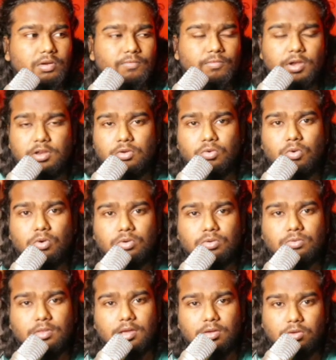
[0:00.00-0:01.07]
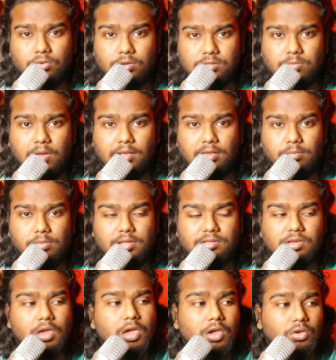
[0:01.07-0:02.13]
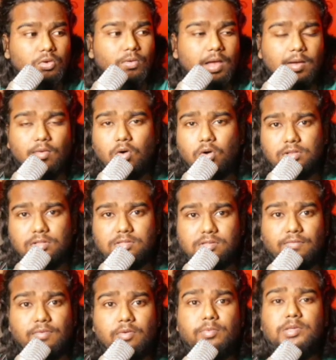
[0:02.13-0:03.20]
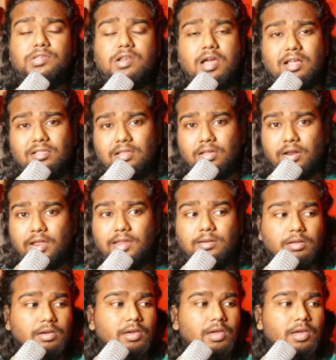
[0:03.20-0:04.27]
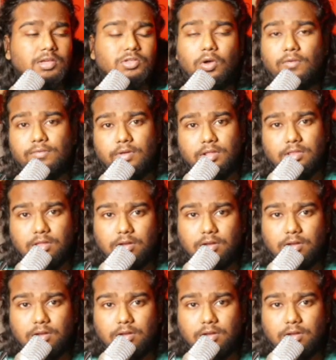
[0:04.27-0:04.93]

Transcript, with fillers: when you go to the US marketplace, you have all this information and the right software that